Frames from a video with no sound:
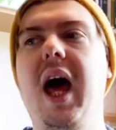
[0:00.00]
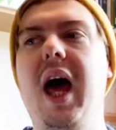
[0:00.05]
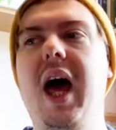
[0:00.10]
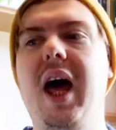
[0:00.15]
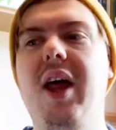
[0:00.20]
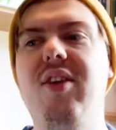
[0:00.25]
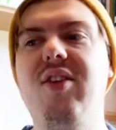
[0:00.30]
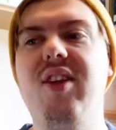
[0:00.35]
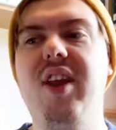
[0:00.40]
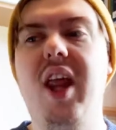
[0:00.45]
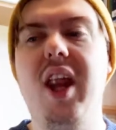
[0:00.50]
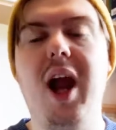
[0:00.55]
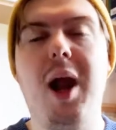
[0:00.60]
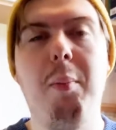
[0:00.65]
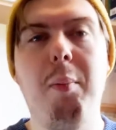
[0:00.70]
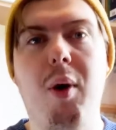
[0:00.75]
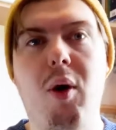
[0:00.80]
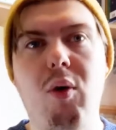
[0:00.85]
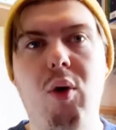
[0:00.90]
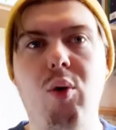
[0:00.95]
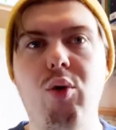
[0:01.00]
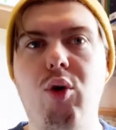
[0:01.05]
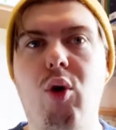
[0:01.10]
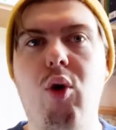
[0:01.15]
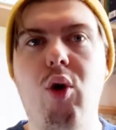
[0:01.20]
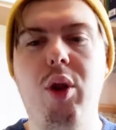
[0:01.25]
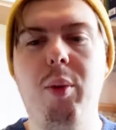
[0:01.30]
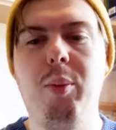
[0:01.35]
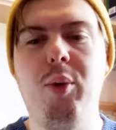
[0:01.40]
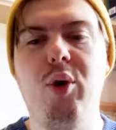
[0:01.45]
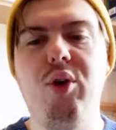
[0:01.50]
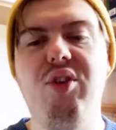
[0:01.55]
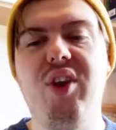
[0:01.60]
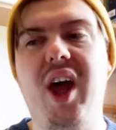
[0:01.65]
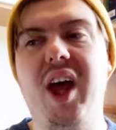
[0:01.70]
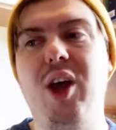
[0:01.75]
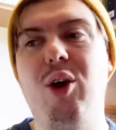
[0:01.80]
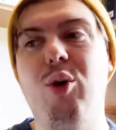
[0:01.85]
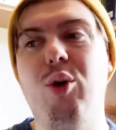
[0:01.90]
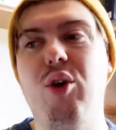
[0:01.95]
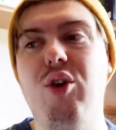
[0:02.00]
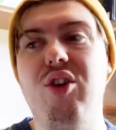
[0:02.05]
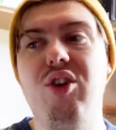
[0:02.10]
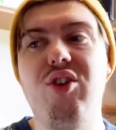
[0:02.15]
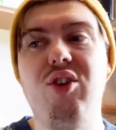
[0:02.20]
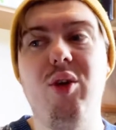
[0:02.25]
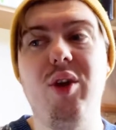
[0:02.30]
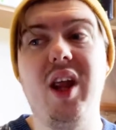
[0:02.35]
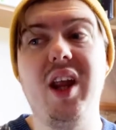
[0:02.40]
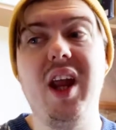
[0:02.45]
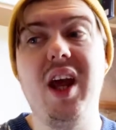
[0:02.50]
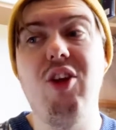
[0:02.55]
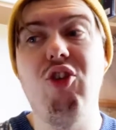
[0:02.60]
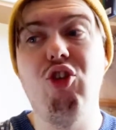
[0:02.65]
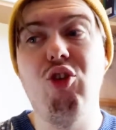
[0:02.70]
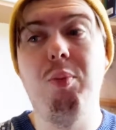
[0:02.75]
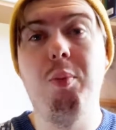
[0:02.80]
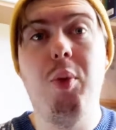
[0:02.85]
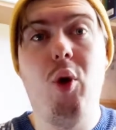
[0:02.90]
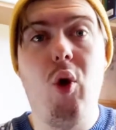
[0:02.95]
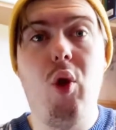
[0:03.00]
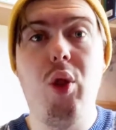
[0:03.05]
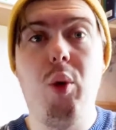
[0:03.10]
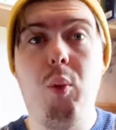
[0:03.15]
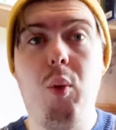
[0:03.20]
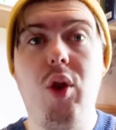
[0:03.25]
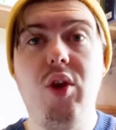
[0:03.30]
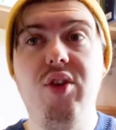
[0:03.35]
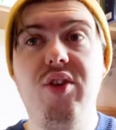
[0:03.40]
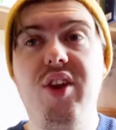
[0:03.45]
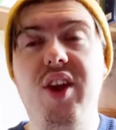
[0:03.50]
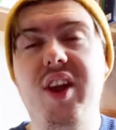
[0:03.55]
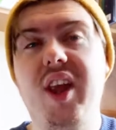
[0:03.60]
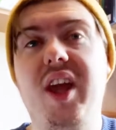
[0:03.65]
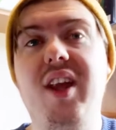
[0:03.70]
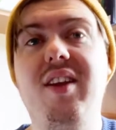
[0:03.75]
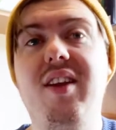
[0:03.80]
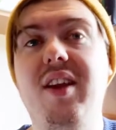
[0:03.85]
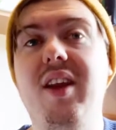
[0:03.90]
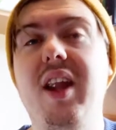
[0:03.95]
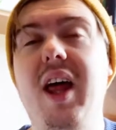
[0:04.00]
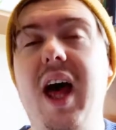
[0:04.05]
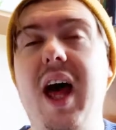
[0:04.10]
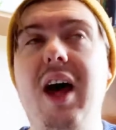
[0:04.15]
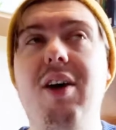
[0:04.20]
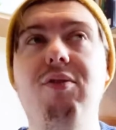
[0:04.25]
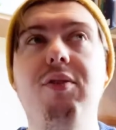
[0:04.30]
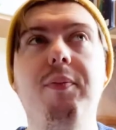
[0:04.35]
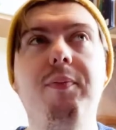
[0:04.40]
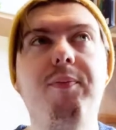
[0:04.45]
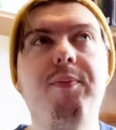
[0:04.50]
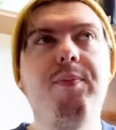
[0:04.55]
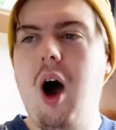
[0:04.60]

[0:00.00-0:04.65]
And then I borrowed all the books that I could, so then I just bought the ones that they didn't have.